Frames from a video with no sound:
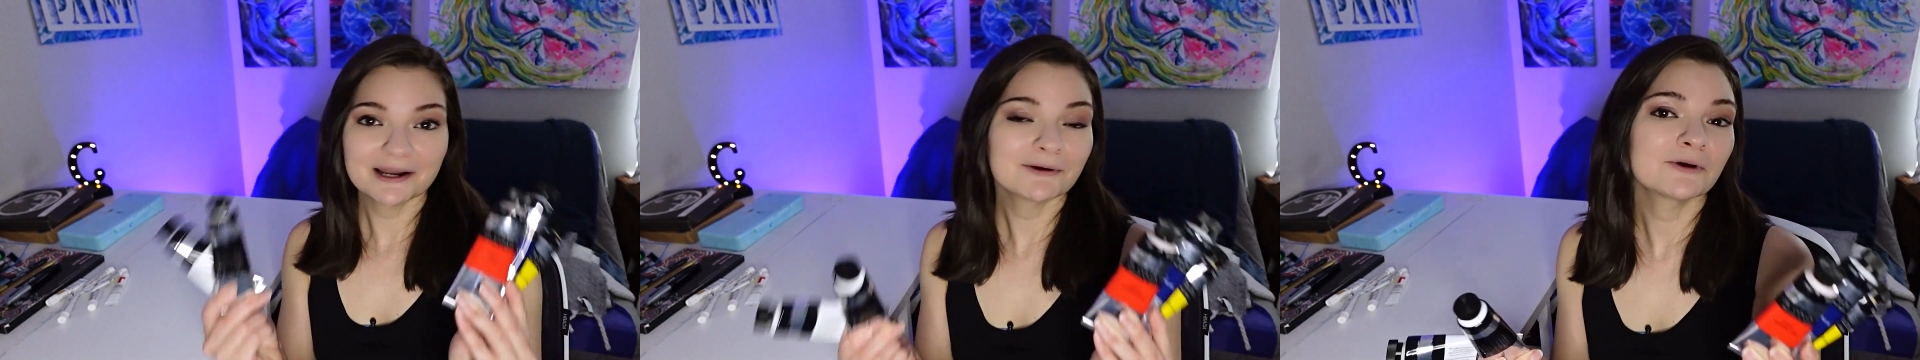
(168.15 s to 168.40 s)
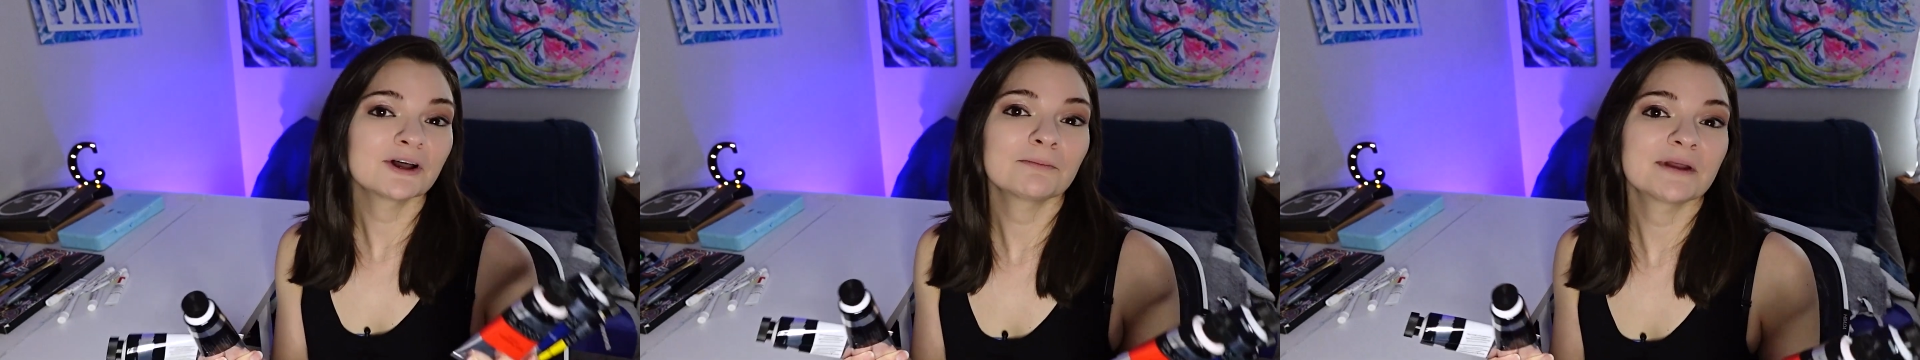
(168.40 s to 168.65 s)

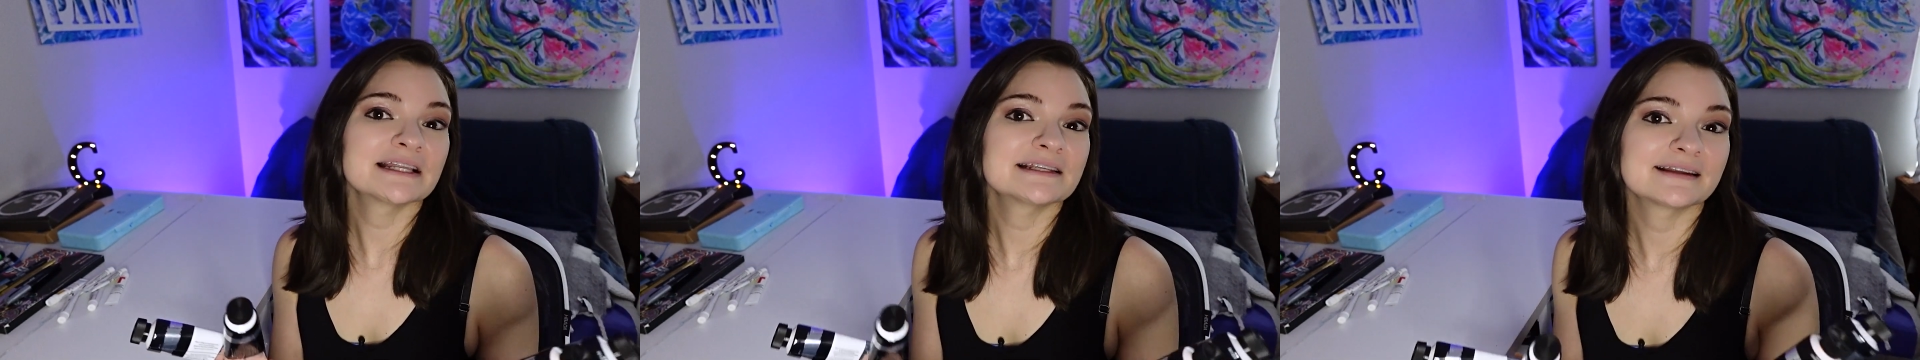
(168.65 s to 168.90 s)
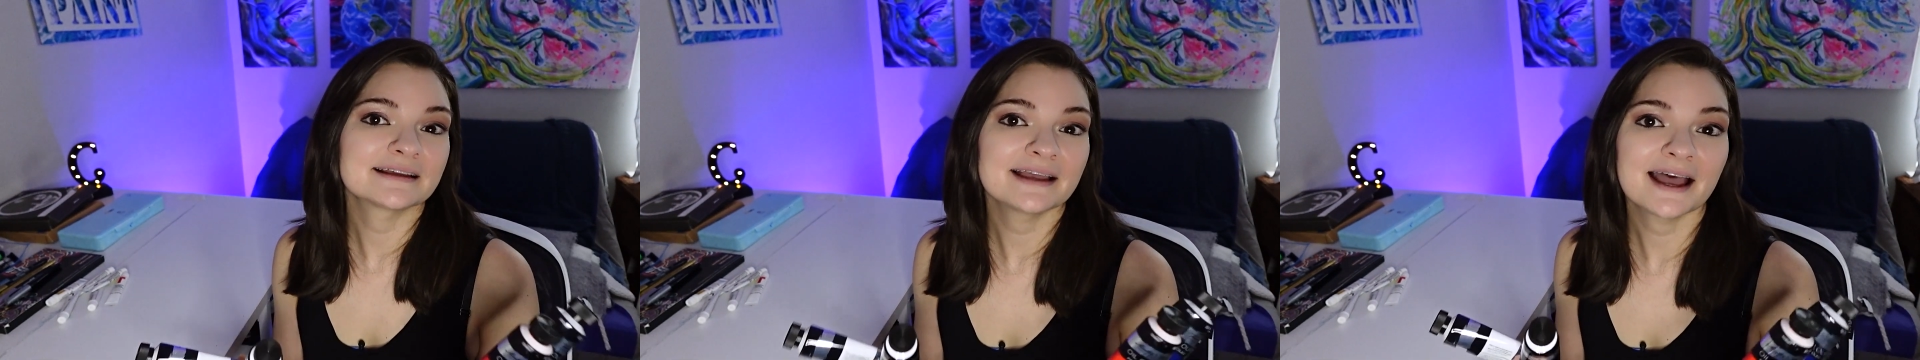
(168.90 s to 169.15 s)
try oil
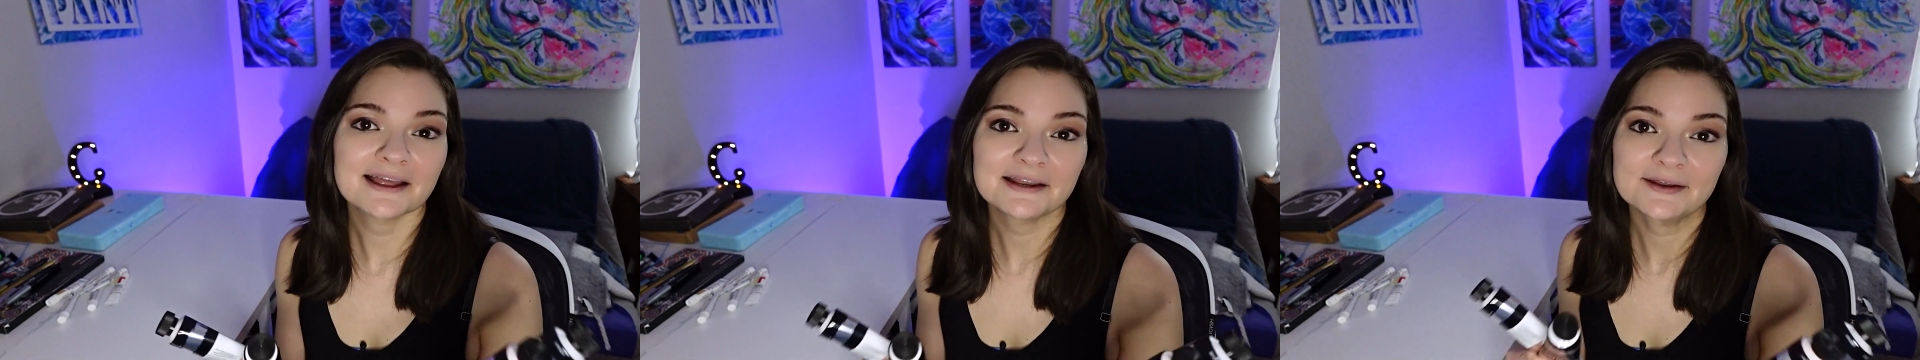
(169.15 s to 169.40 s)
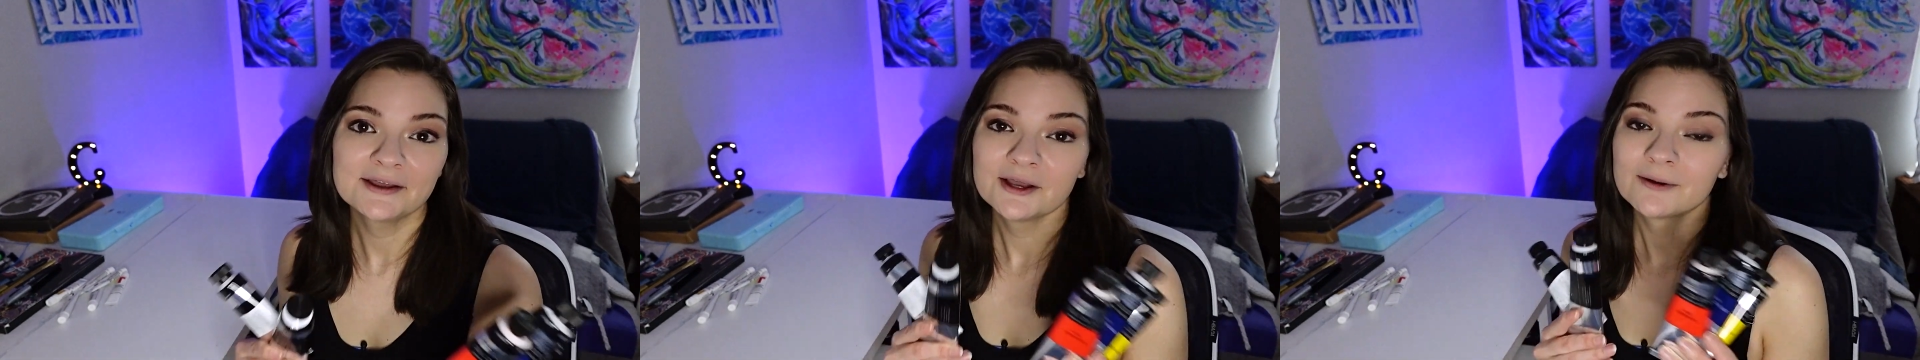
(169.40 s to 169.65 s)
painting
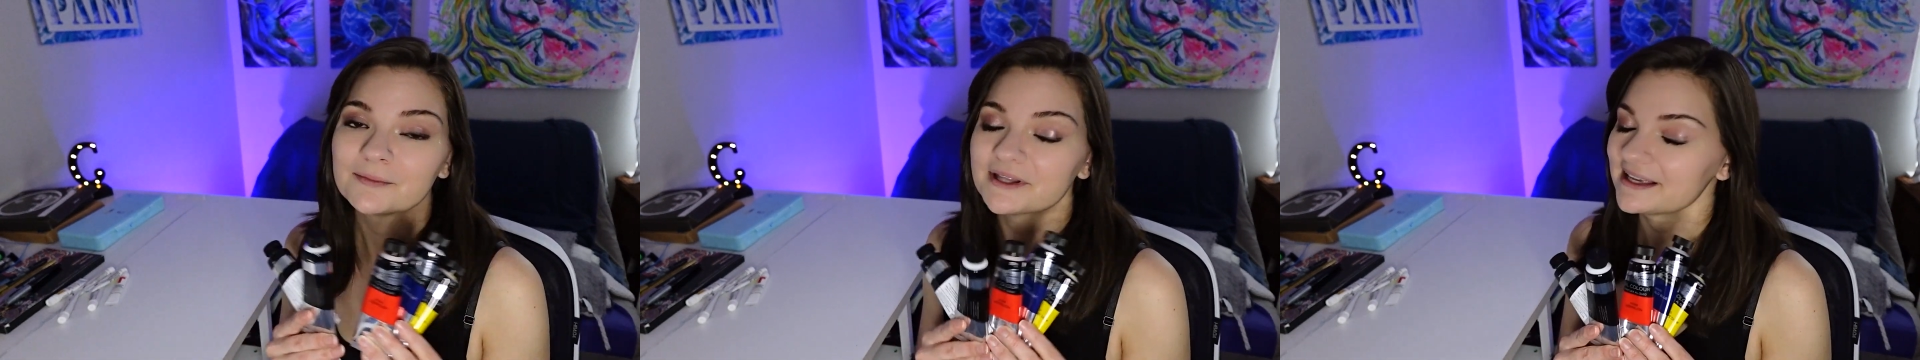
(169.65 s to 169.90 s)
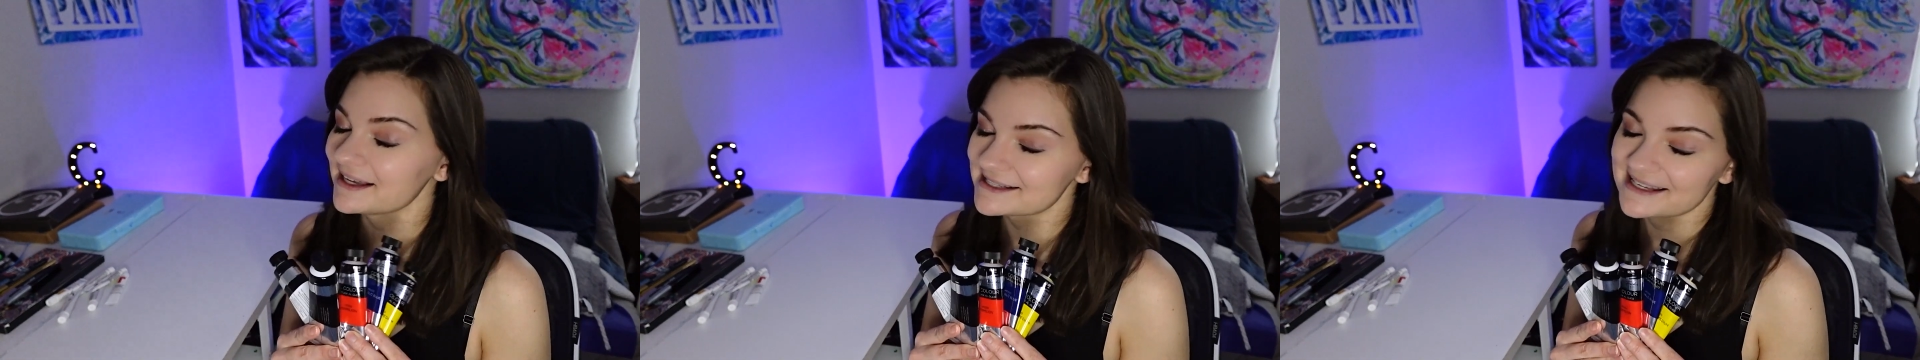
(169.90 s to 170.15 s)
again,
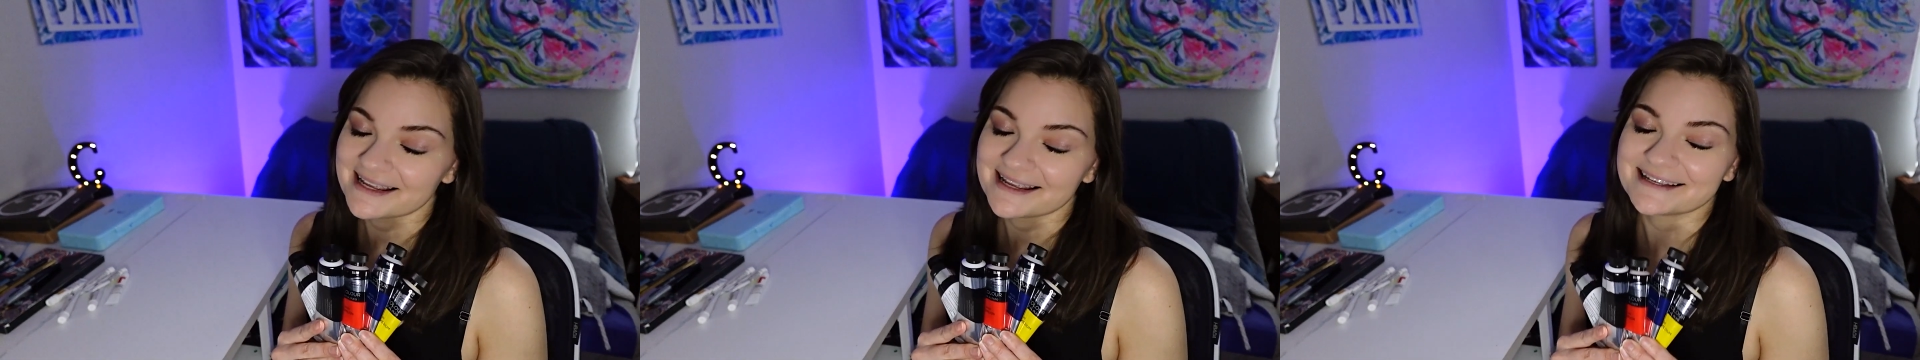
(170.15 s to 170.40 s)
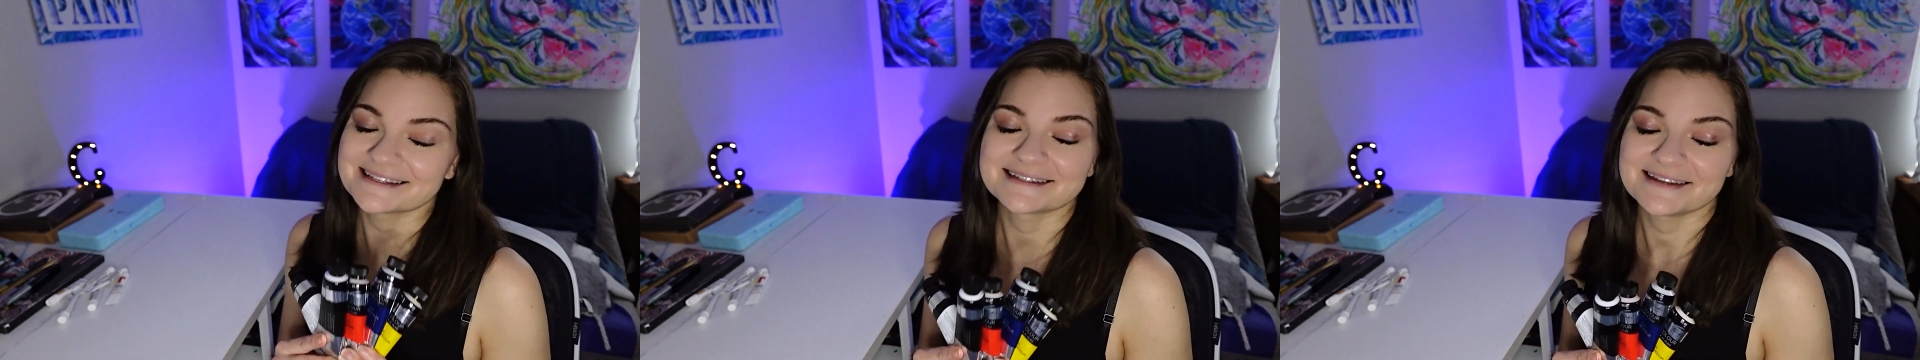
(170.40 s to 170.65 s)
but that
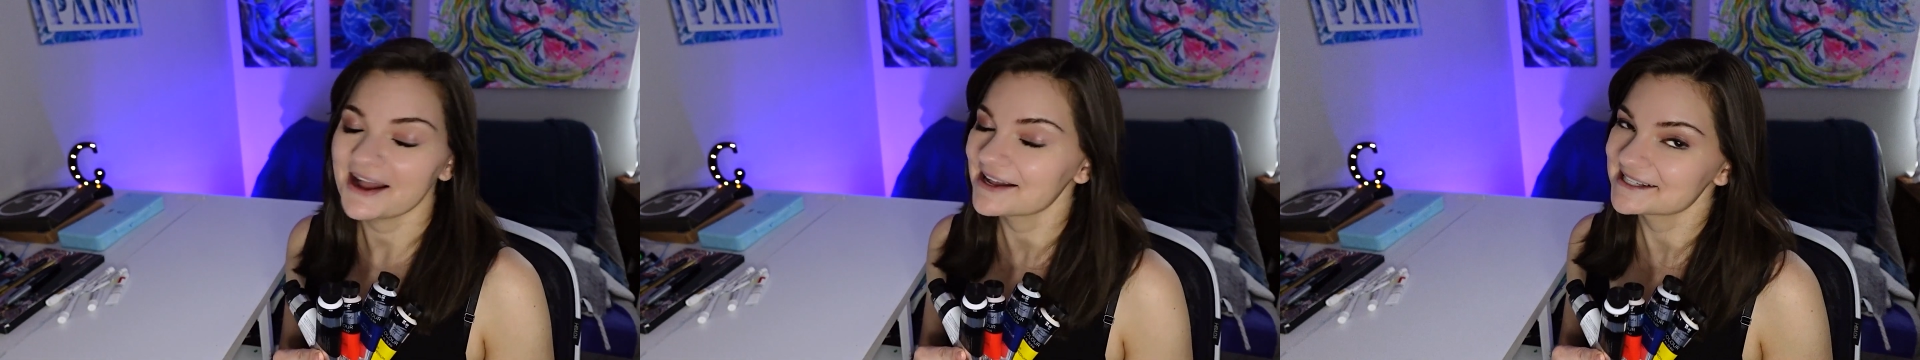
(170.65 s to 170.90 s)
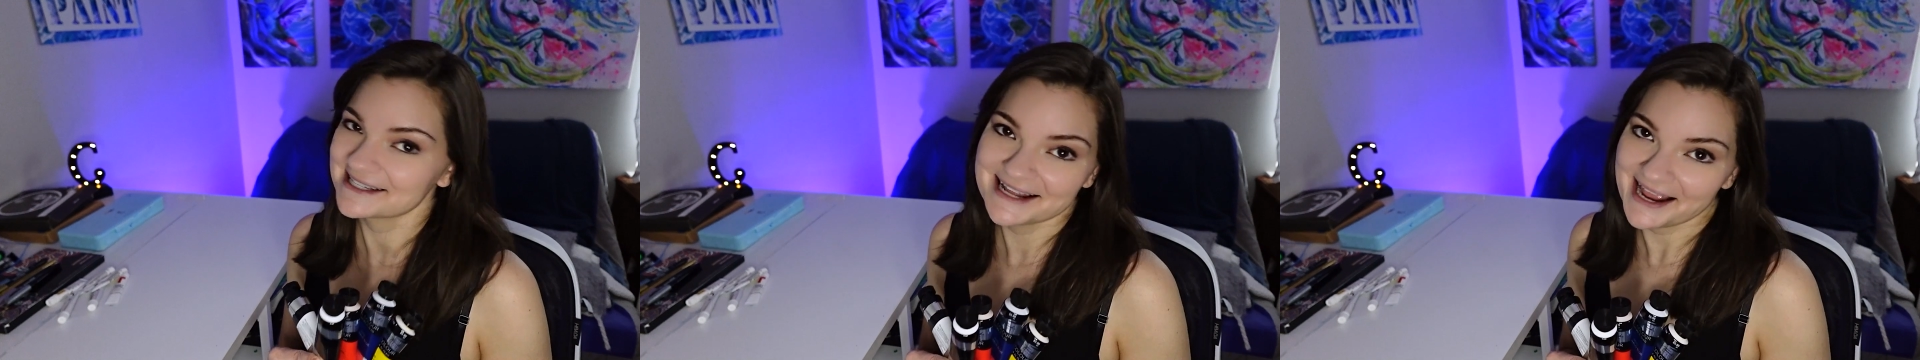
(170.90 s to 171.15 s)
day is
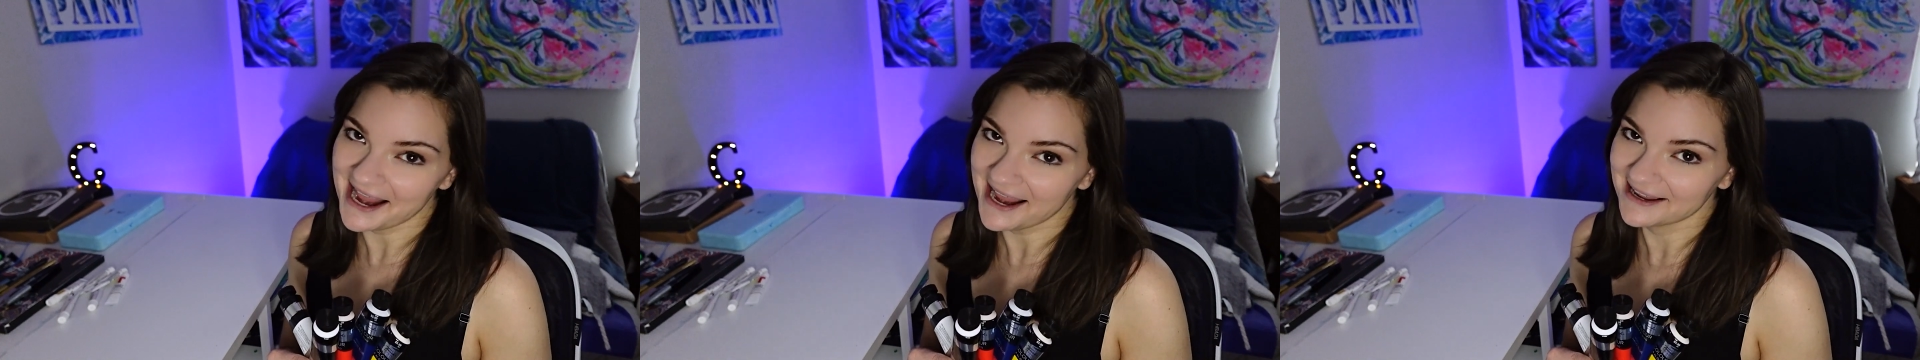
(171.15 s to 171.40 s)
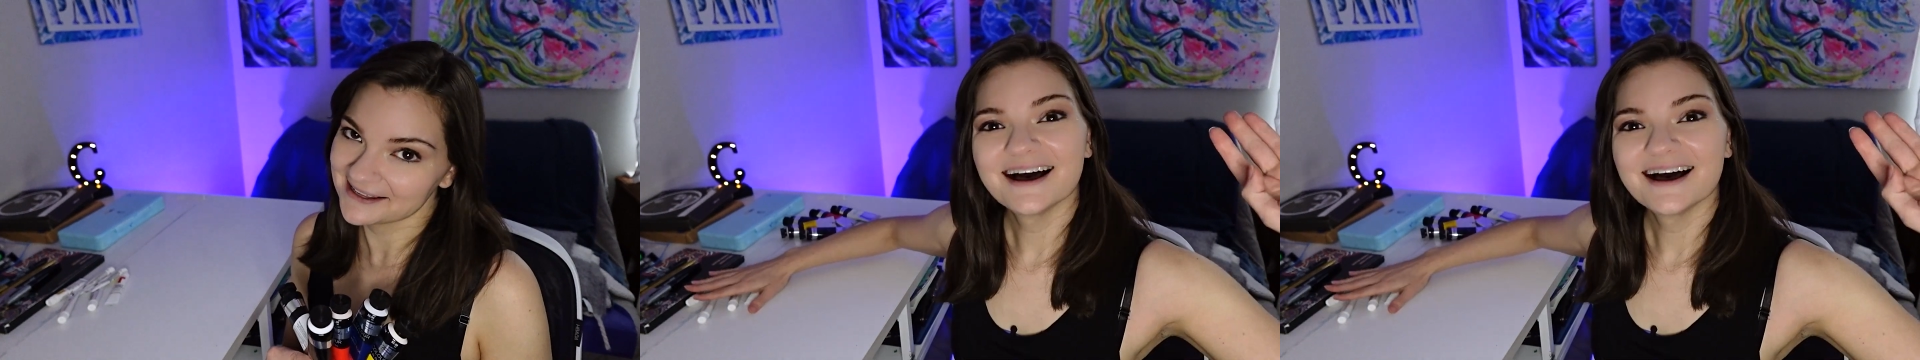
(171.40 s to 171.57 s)
not today.